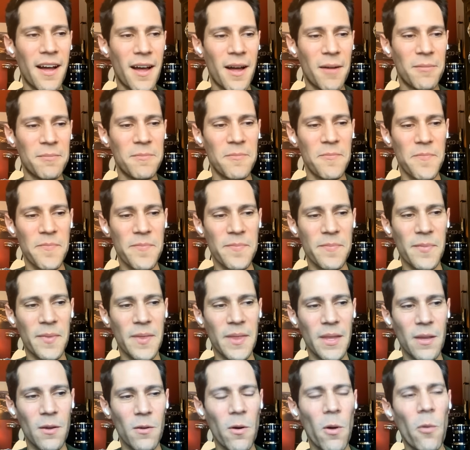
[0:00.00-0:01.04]
them.
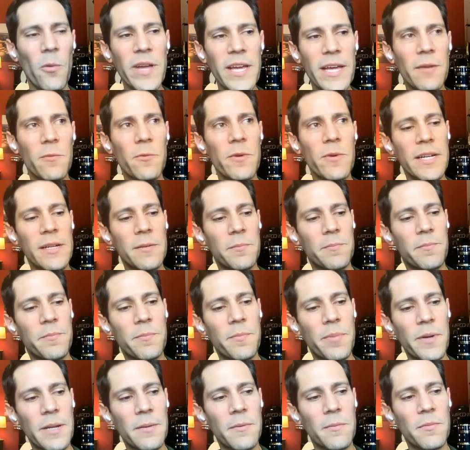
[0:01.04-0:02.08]
Well, we had
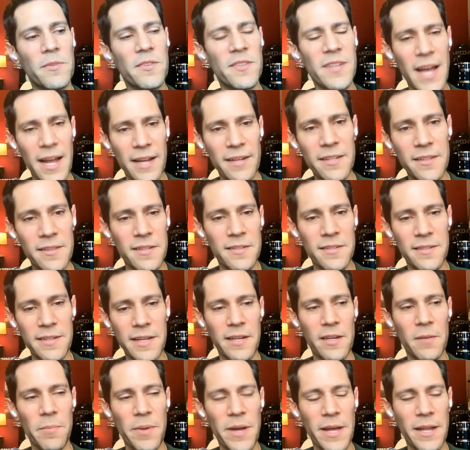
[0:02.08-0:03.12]
been signed to this
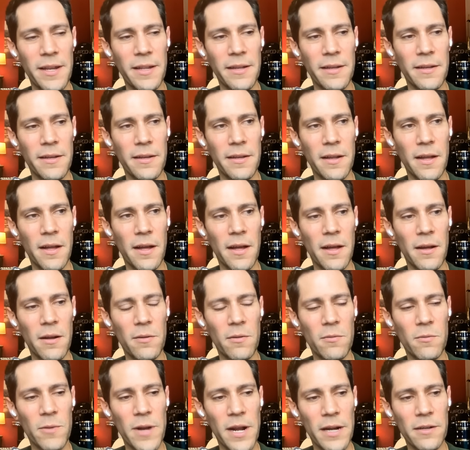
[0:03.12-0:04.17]
independent
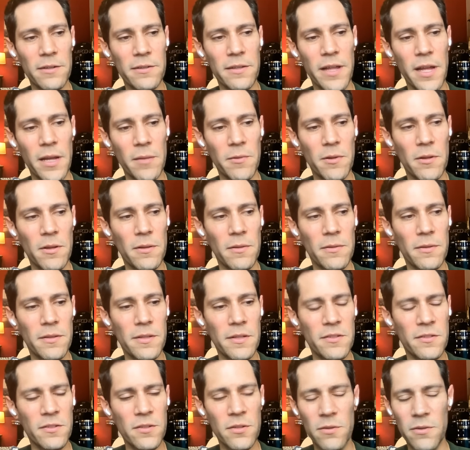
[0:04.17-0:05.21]
record label.
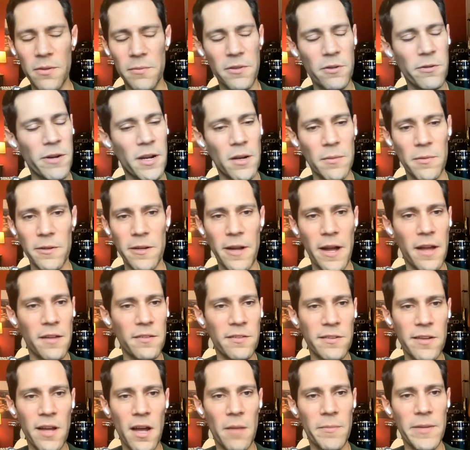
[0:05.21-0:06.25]
These two incredible guys,
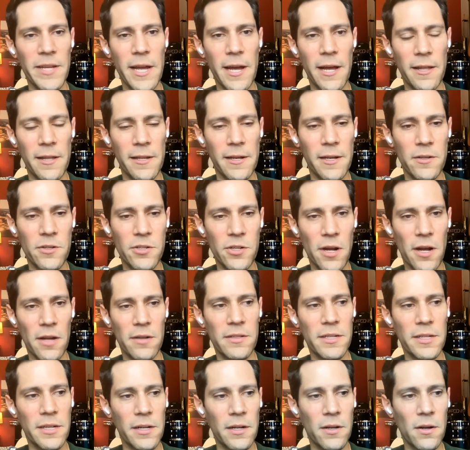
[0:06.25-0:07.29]
Tommy Allen and John
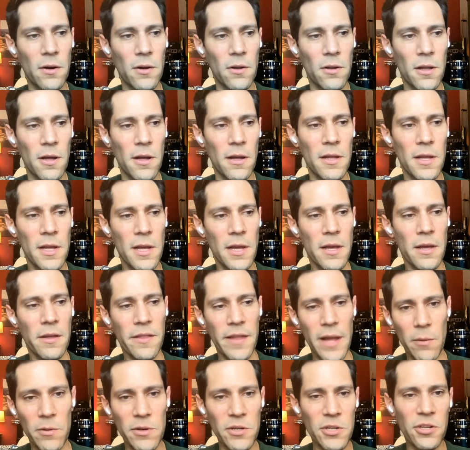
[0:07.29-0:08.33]
DeNicola,
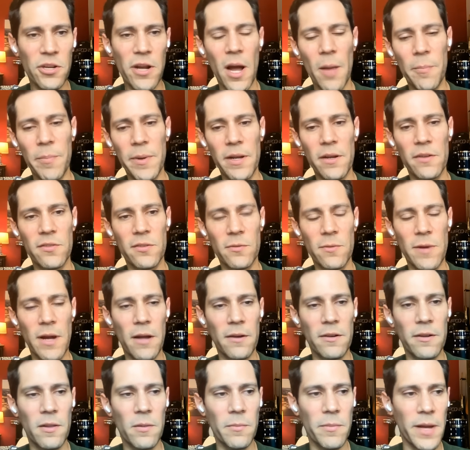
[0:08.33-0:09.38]
they were shopping us
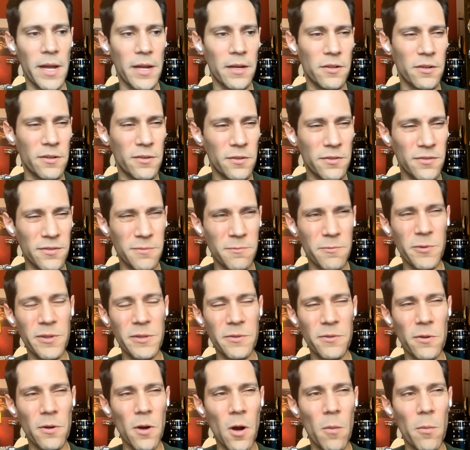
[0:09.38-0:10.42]
around to the majors.
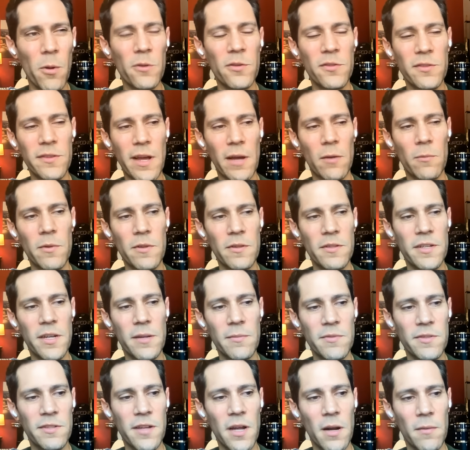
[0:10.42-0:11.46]
We almost signed with
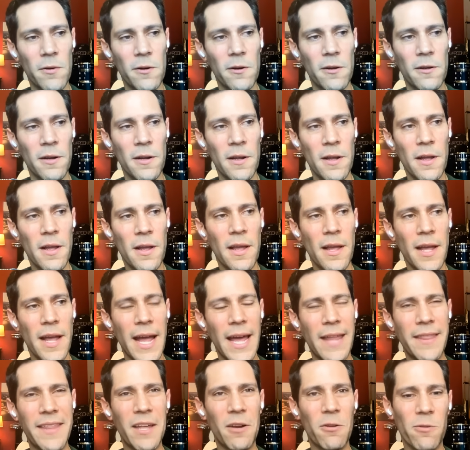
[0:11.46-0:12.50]
Tim Summer,
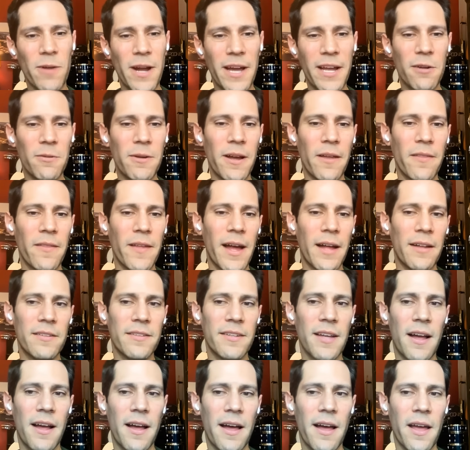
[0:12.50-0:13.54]
and then right around that
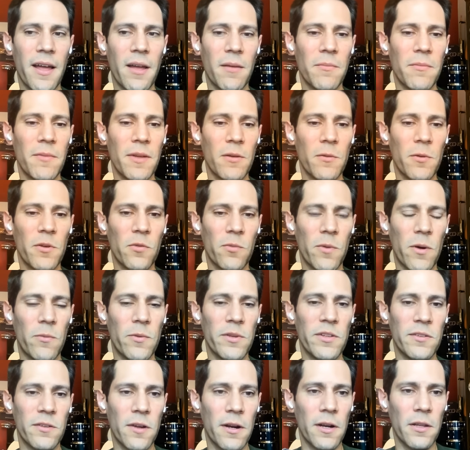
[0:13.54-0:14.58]
time was when we
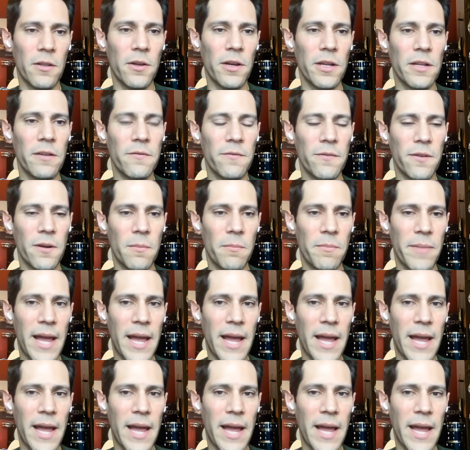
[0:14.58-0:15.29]
started looking for a